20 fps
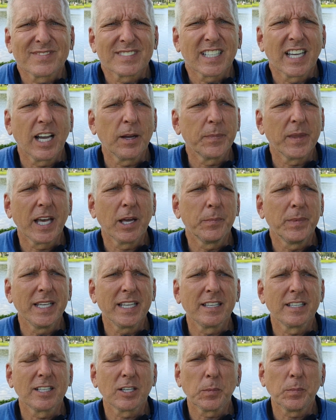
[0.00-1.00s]
I'm not
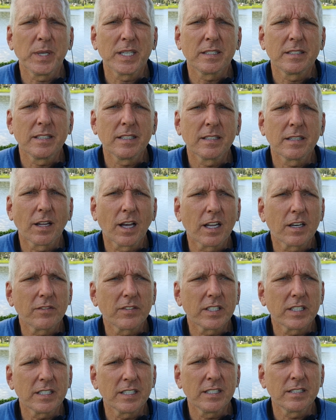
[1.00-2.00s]
making a big deal out of
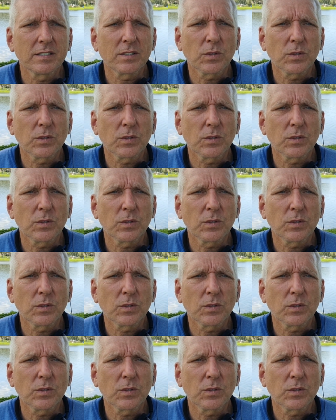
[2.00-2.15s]
it. And